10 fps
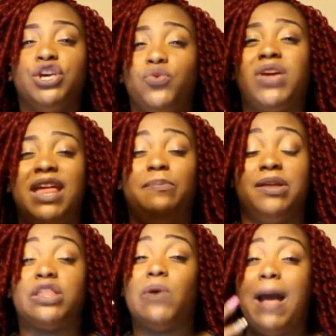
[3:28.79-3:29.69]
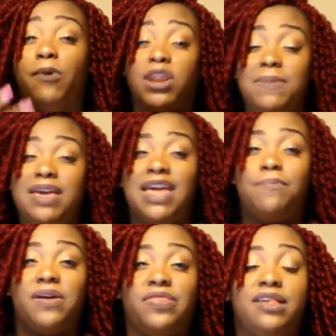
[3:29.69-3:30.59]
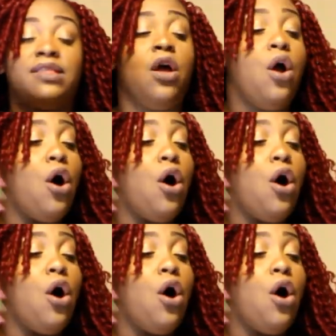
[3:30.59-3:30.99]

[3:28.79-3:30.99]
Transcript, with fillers: you keep it. So I'm going to be keeping this.